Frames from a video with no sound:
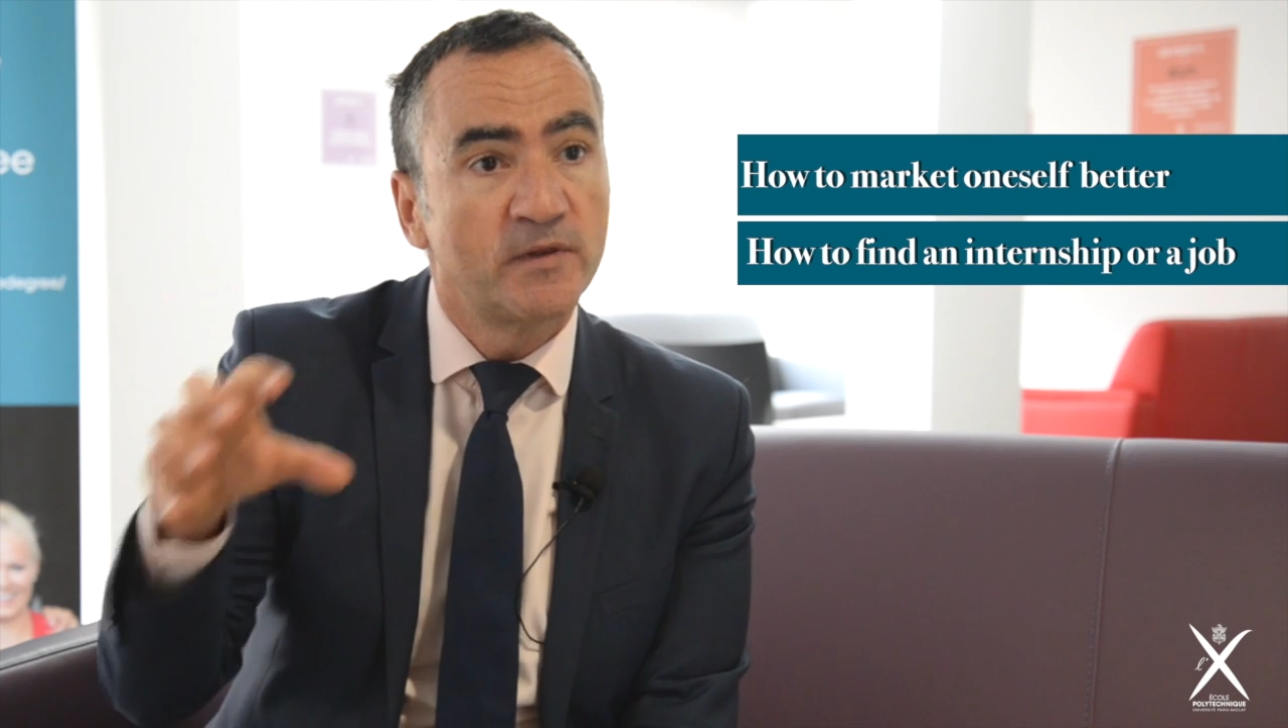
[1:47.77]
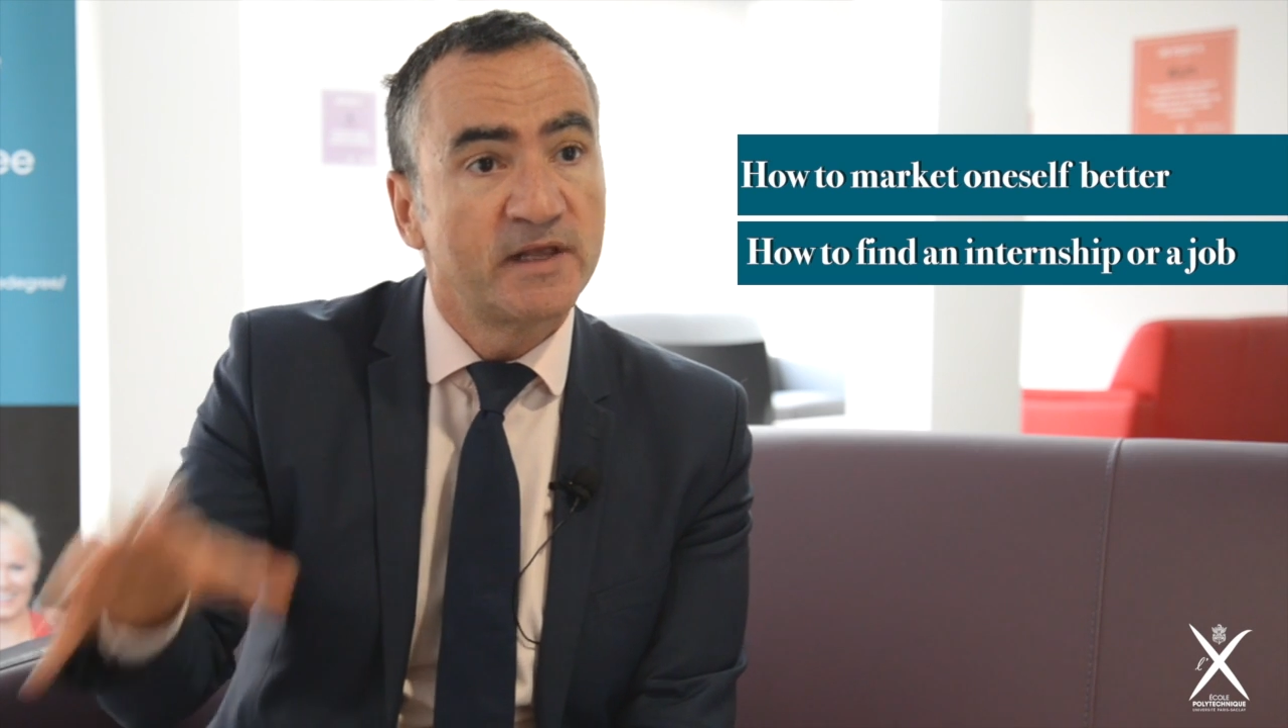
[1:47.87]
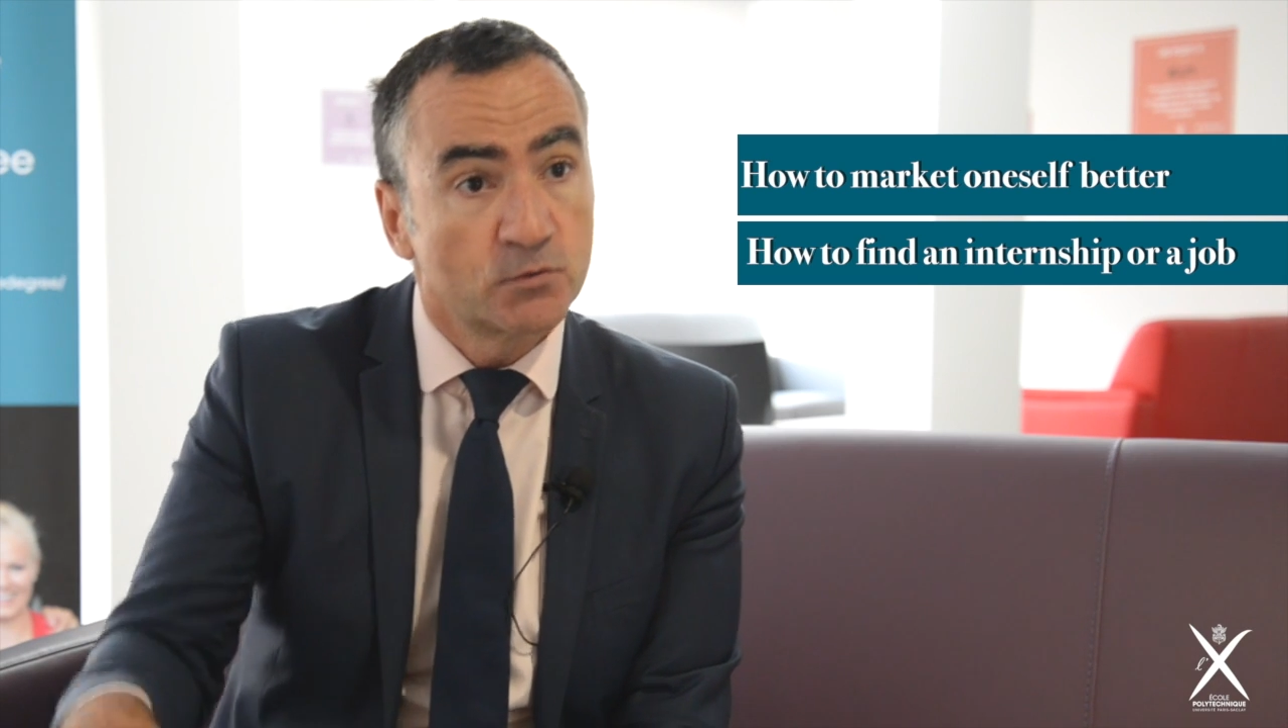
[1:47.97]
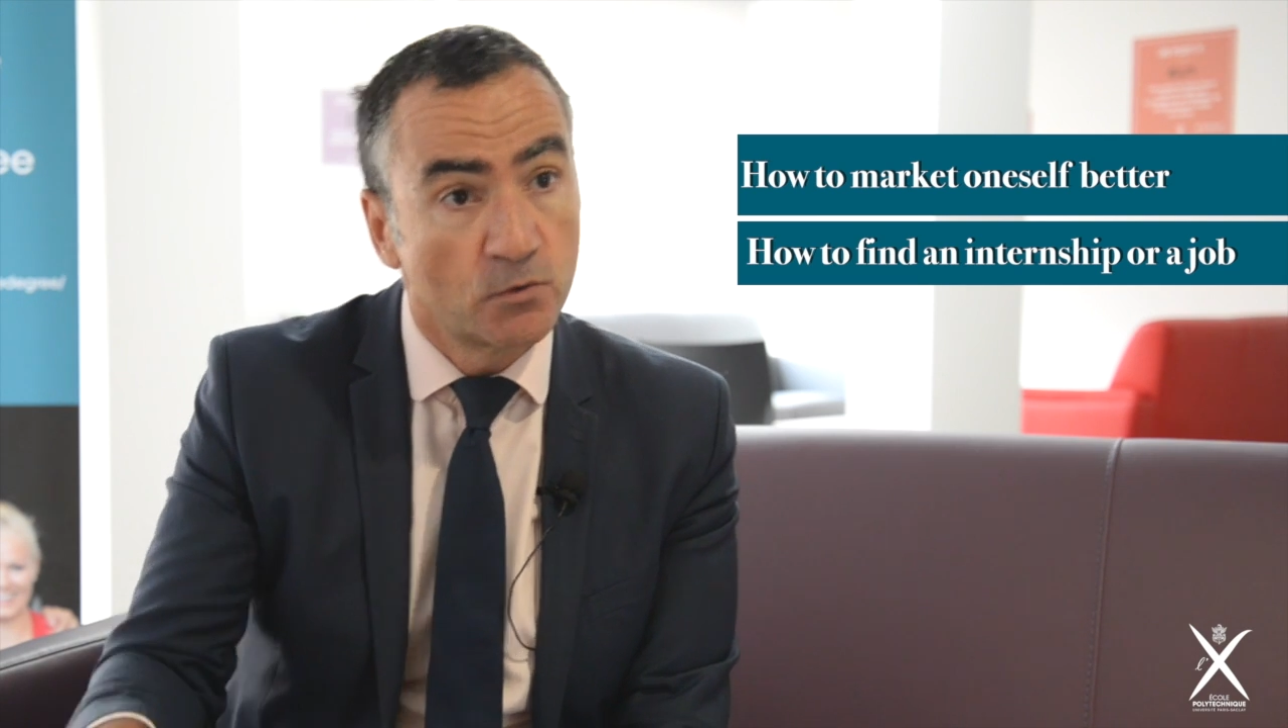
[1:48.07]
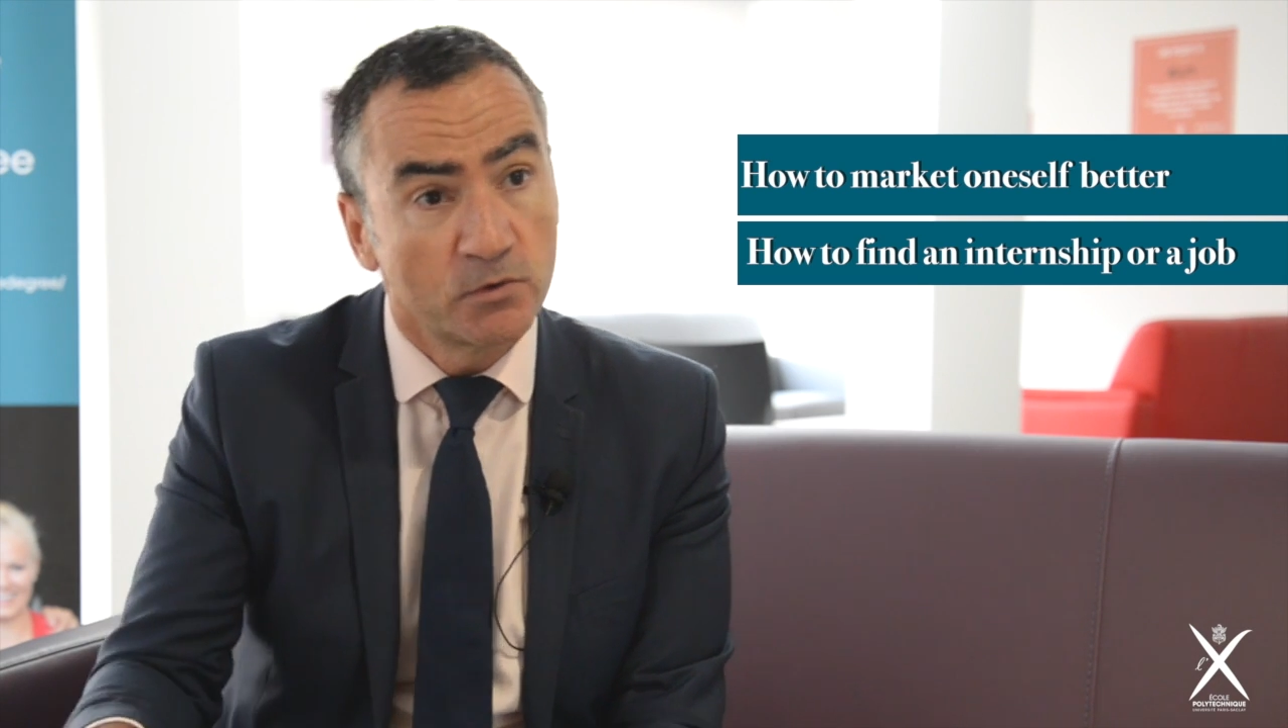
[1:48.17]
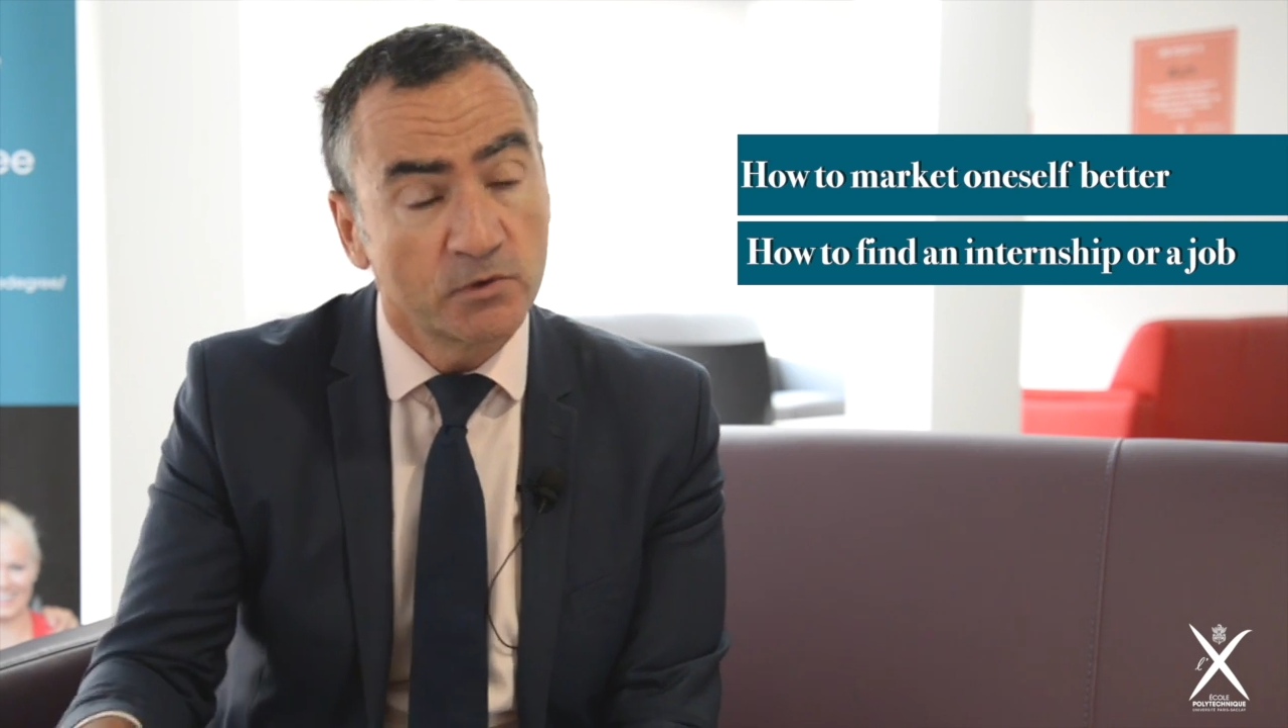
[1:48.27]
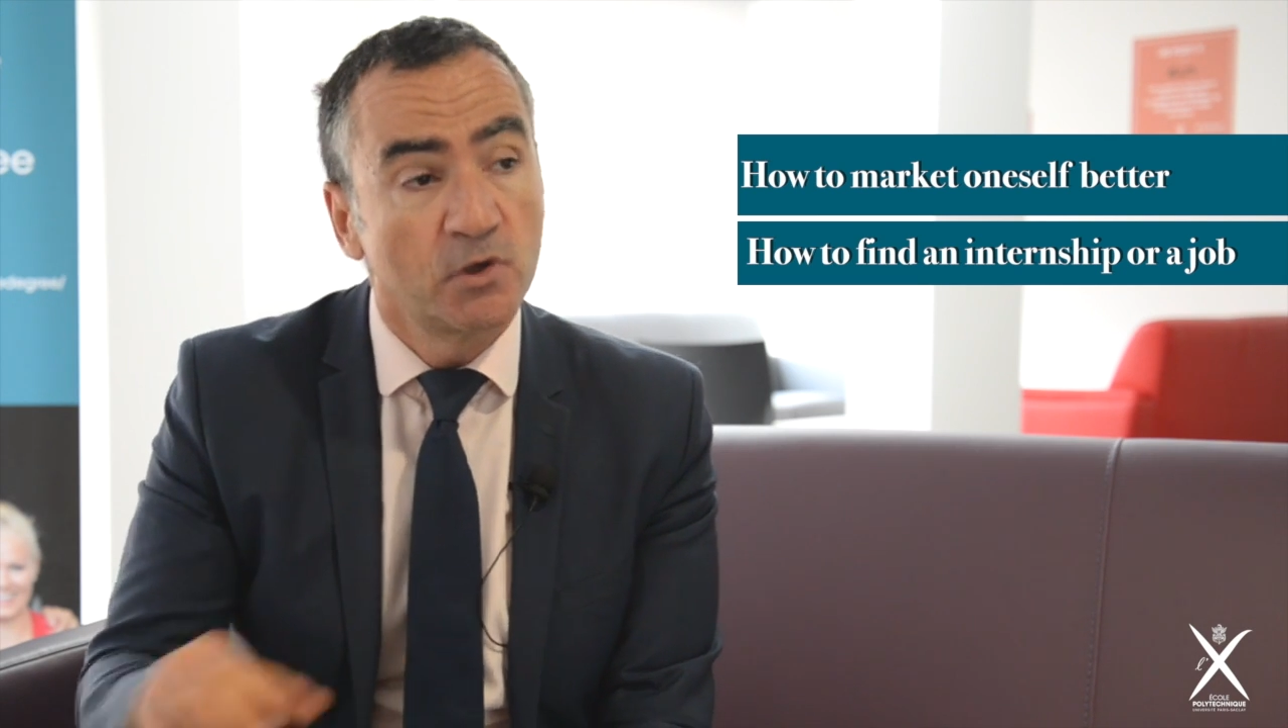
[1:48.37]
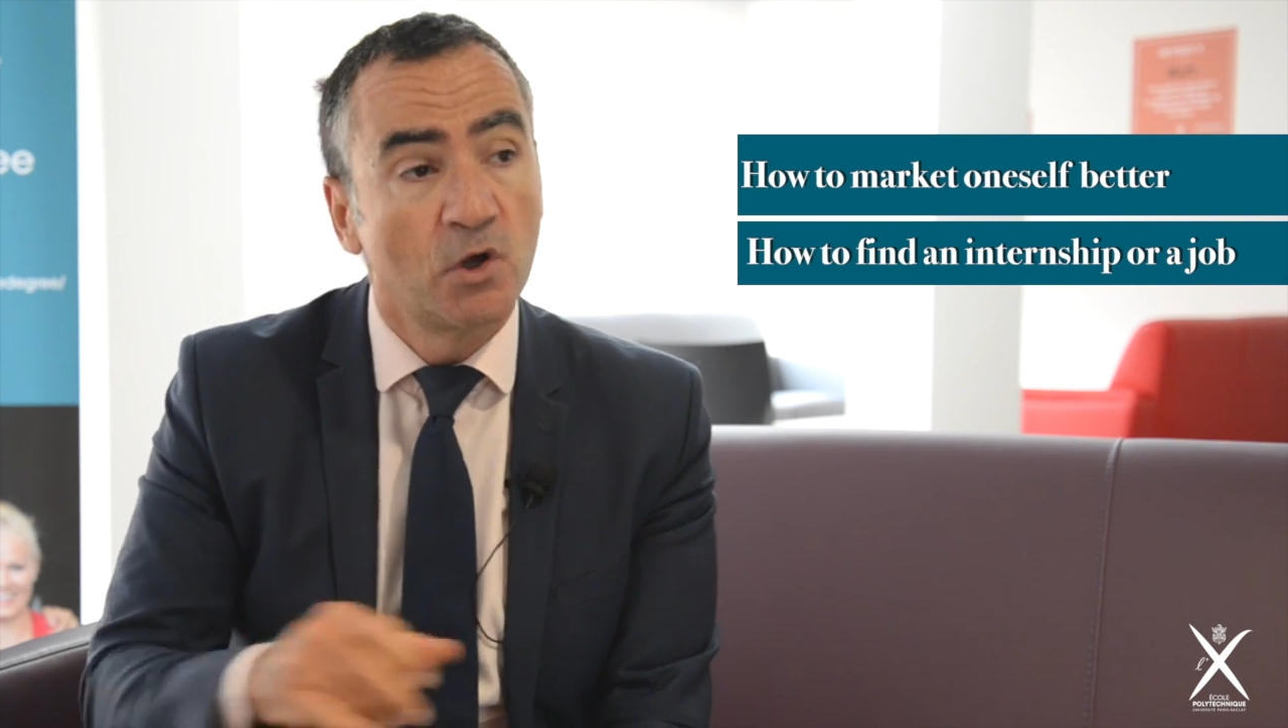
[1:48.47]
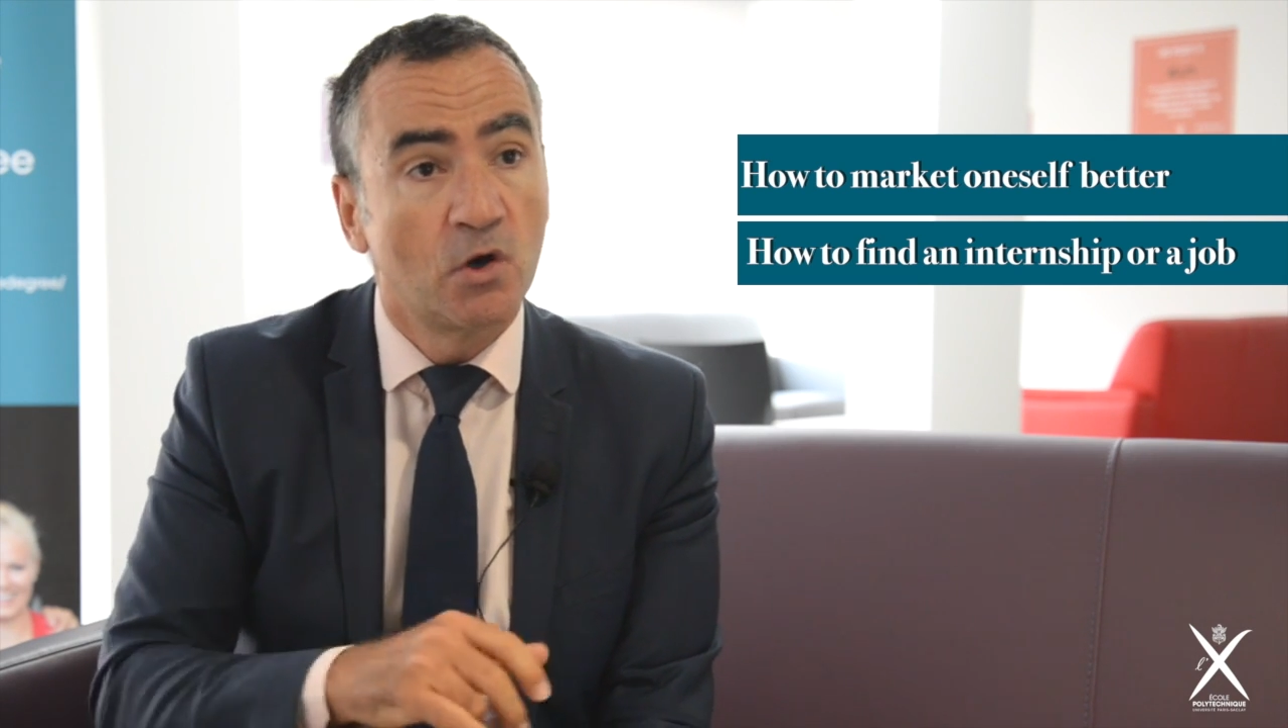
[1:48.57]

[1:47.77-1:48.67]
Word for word: network